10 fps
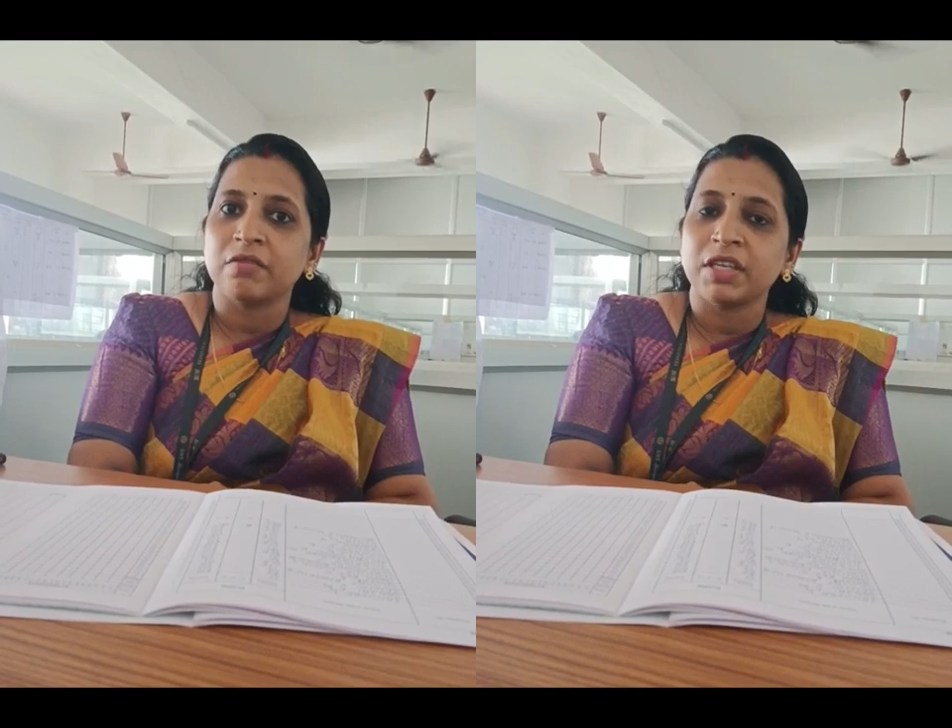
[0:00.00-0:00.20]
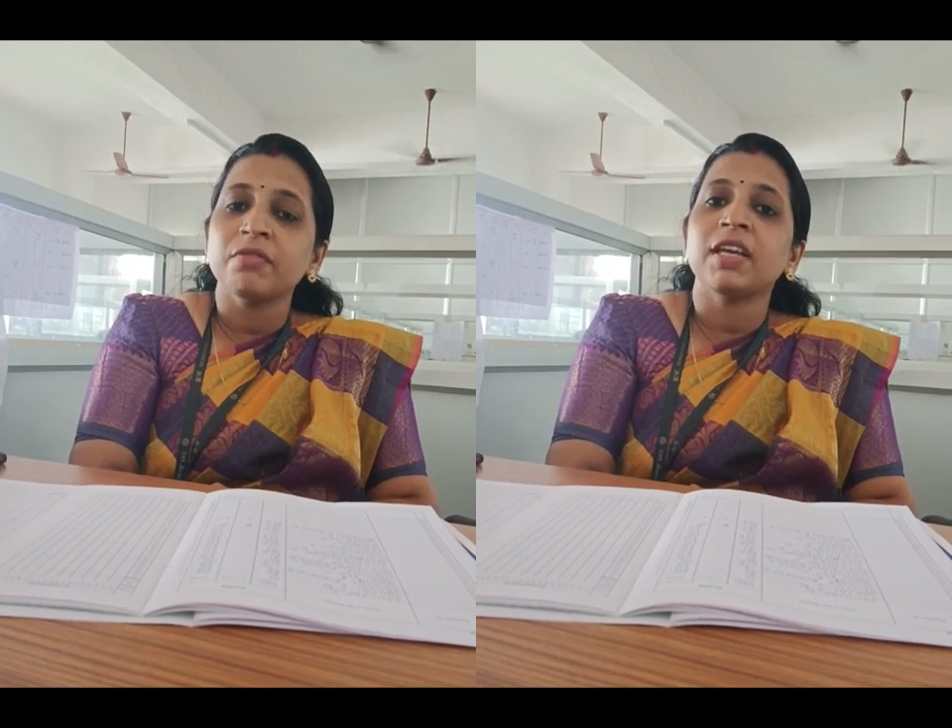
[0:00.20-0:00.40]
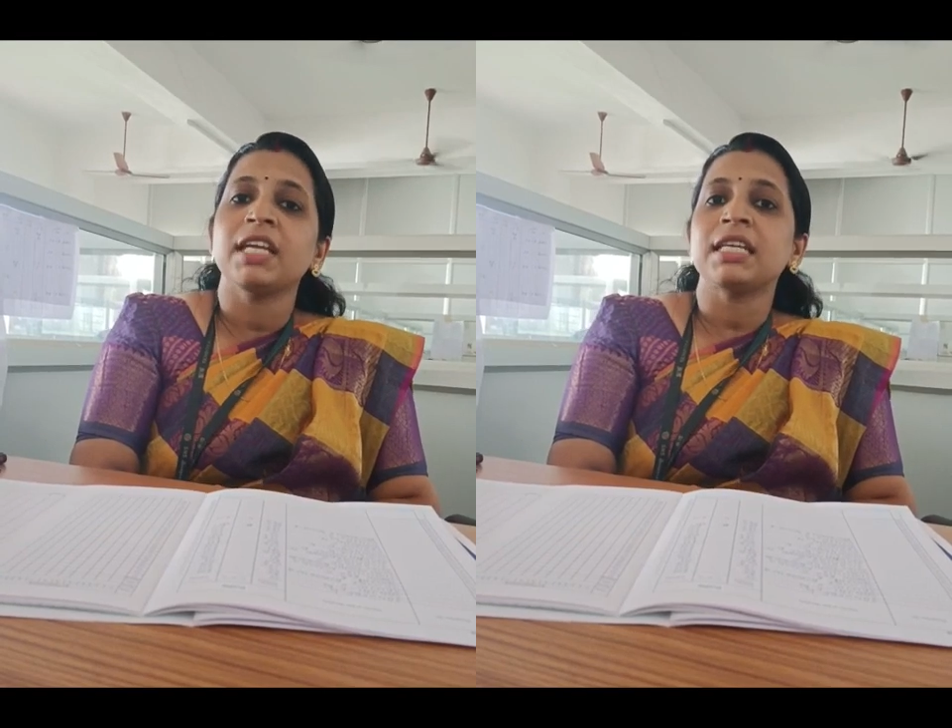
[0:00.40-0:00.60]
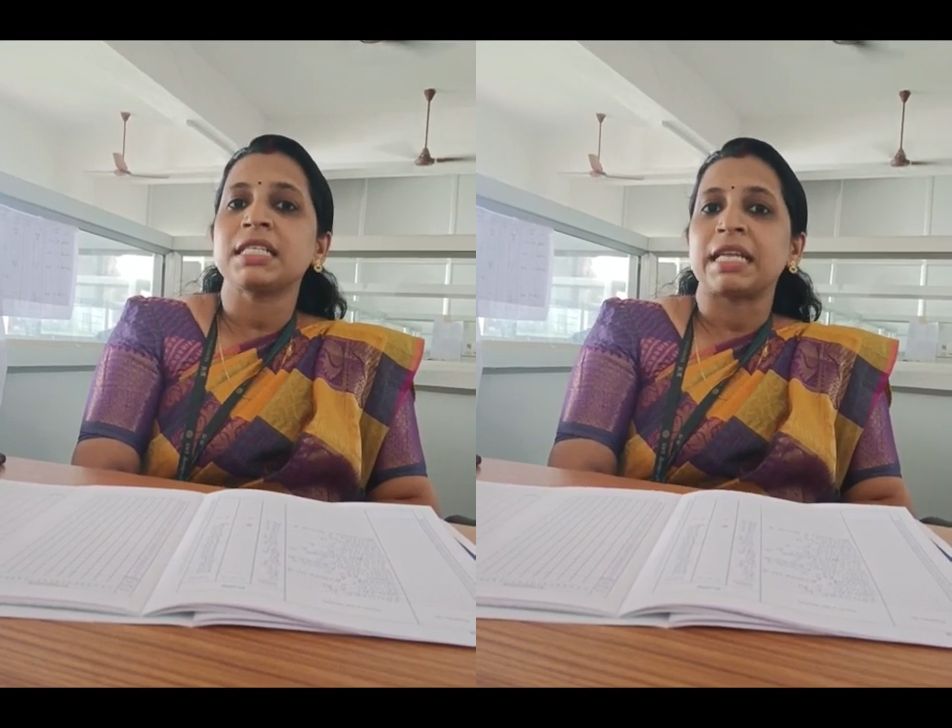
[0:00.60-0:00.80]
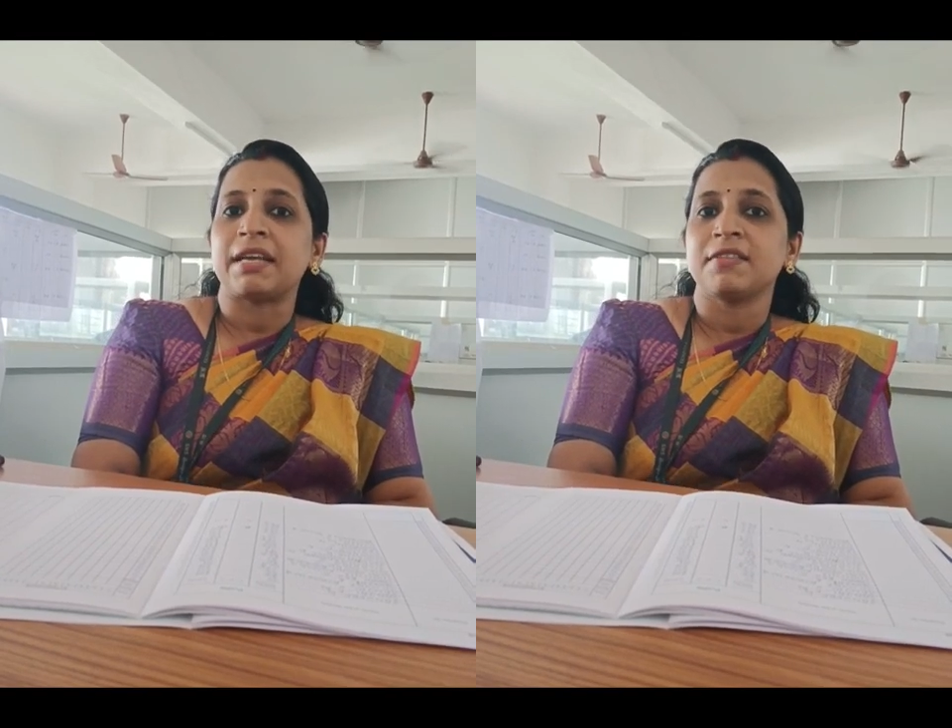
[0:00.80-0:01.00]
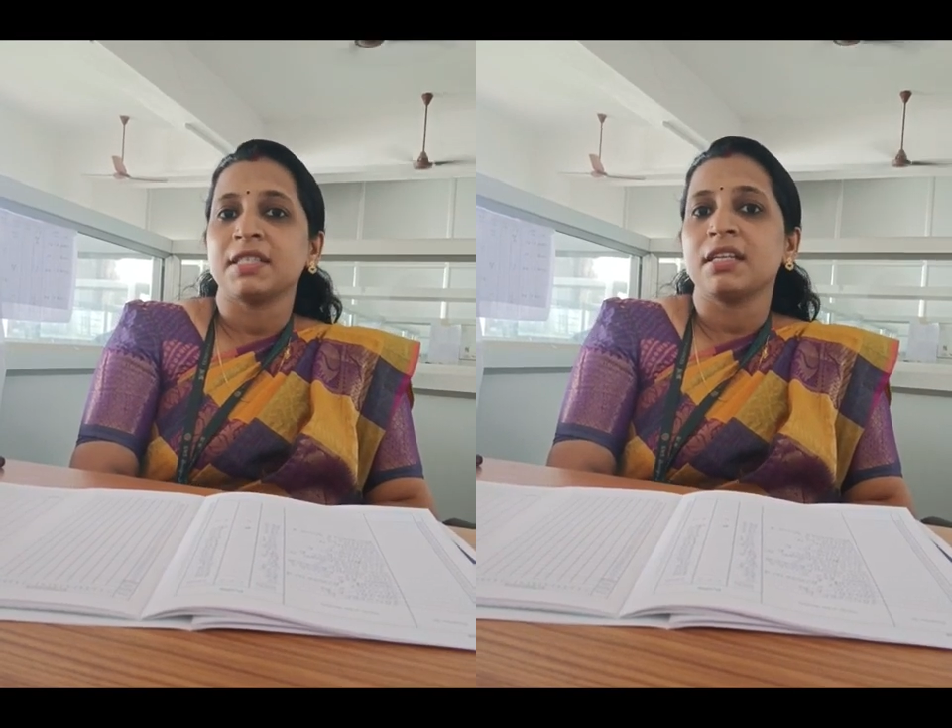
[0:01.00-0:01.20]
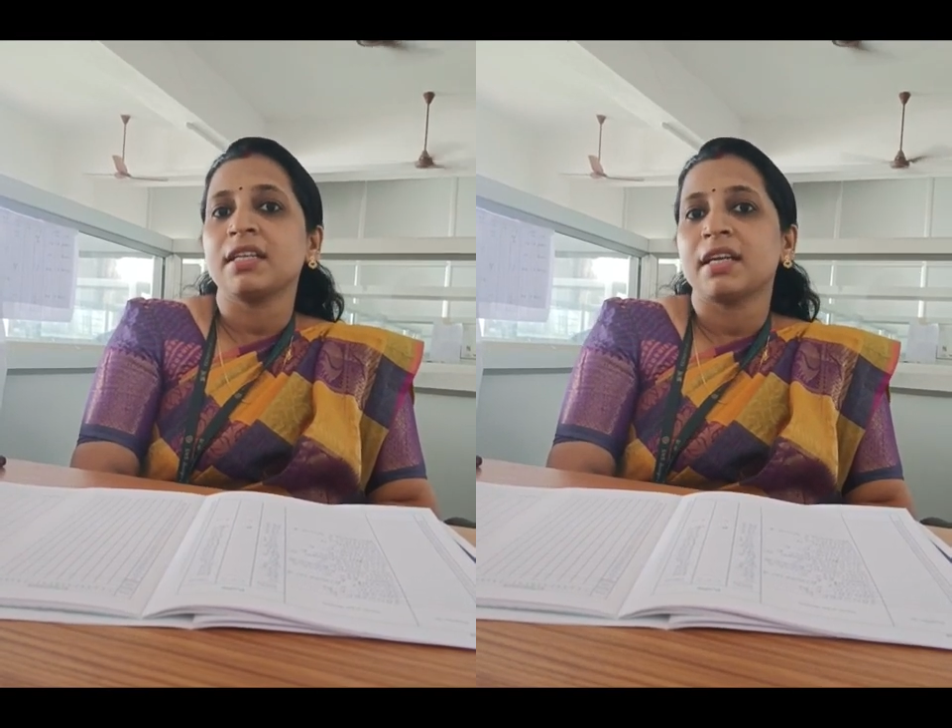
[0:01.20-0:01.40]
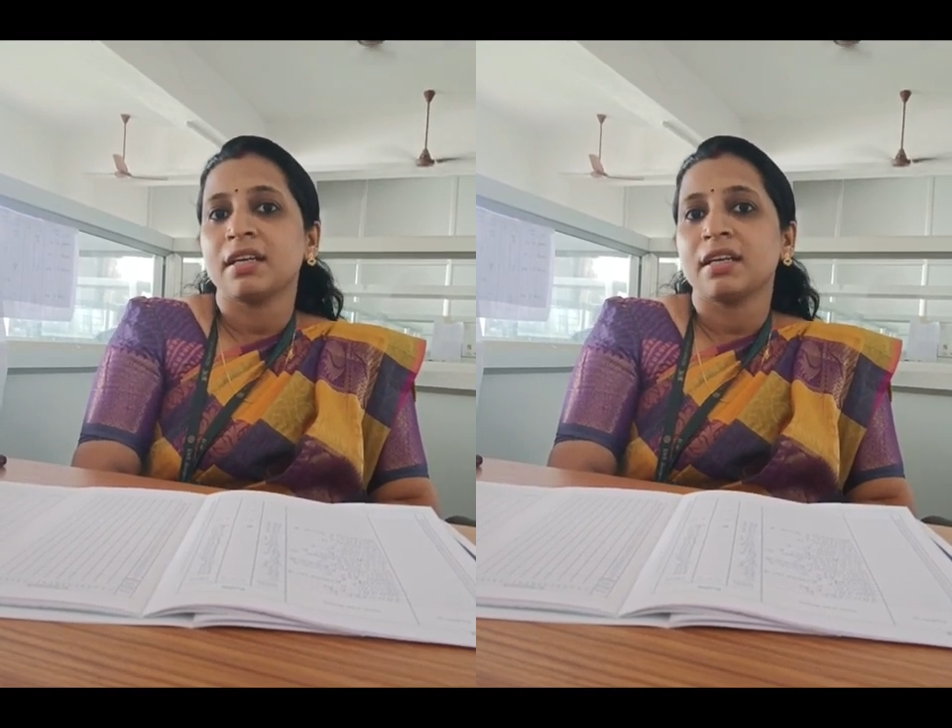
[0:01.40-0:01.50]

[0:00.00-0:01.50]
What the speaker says: with various life skills that